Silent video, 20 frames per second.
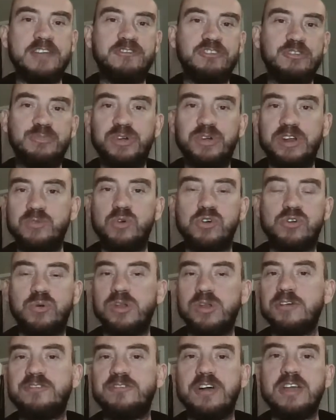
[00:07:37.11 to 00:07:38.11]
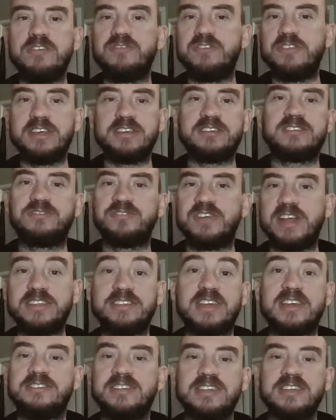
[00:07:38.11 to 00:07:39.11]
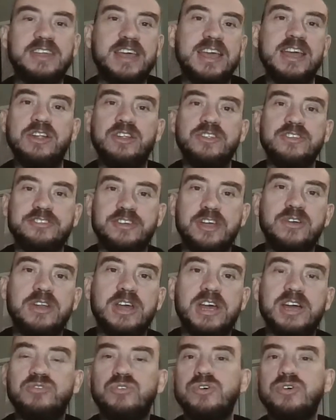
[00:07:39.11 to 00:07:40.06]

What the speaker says: everybody will qualify for this fantastic deal on the solar,